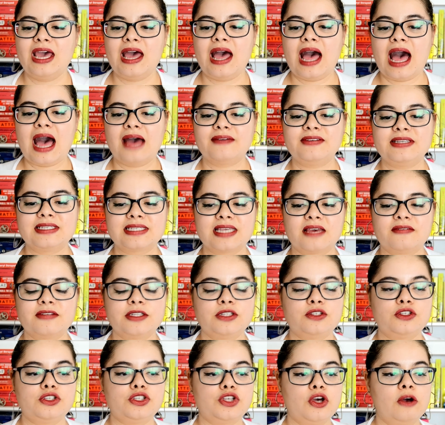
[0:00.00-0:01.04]
I've discovered
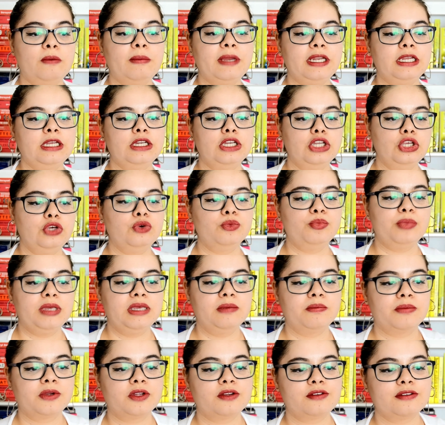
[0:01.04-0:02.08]
so many new
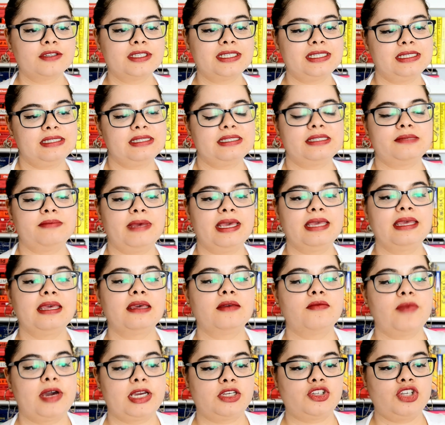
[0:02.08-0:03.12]
people since making
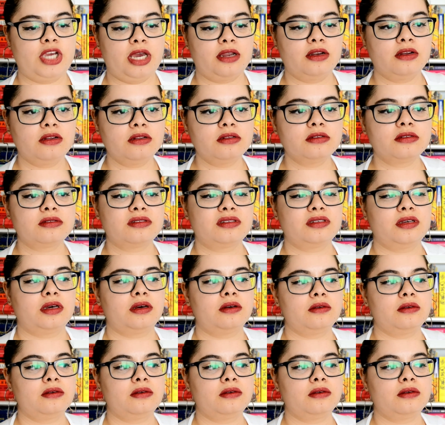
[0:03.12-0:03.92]
my channel, so